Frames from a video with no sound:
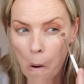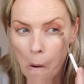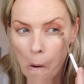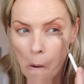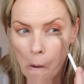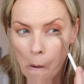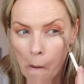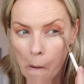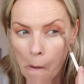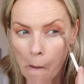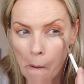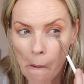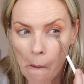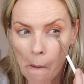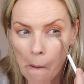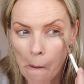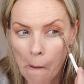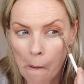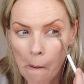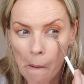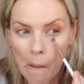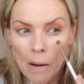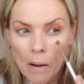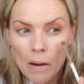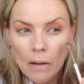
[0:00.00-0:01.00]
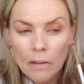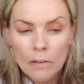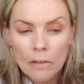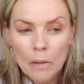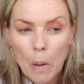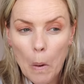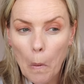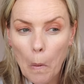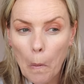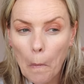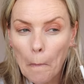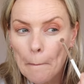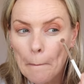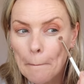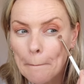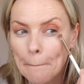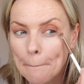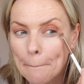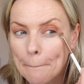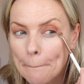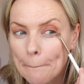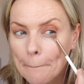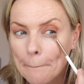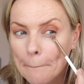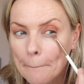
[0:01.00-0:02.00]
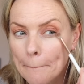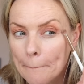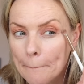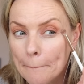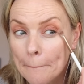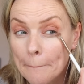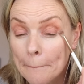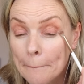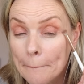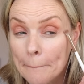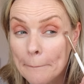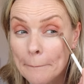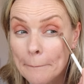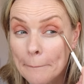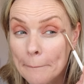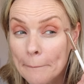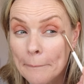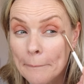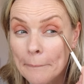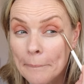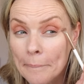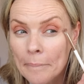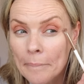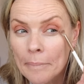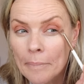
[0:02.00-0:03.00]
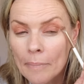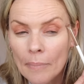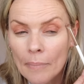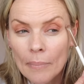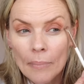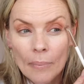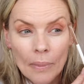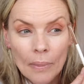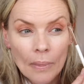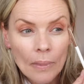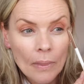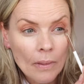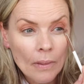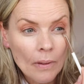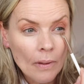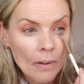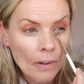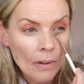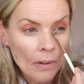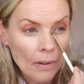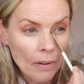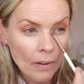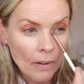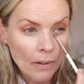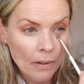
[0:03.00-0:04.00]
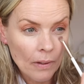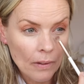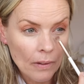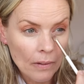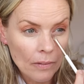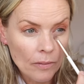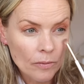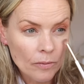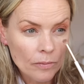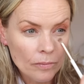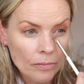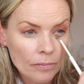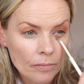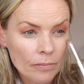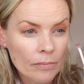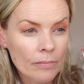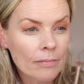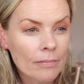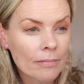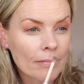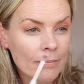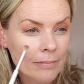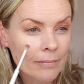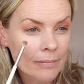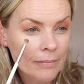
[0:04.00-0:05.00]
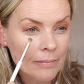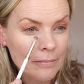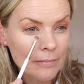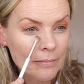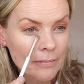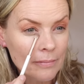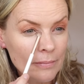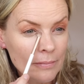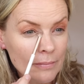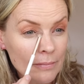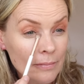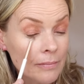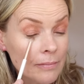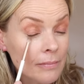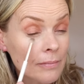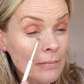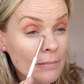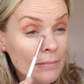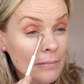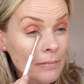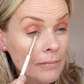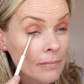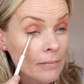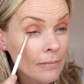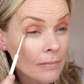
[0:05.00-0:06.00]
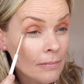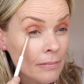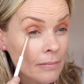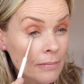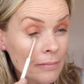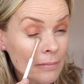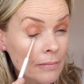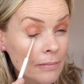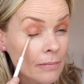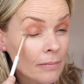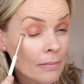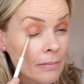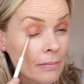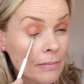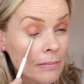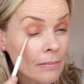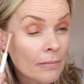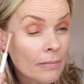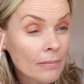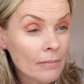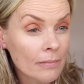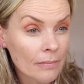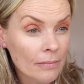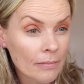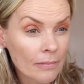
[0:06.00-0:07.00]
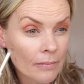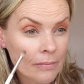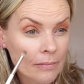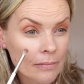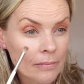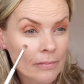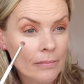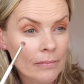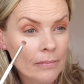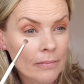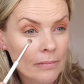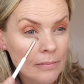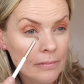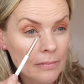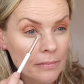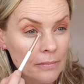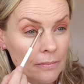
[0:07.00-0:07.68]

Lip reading: (no one is talking)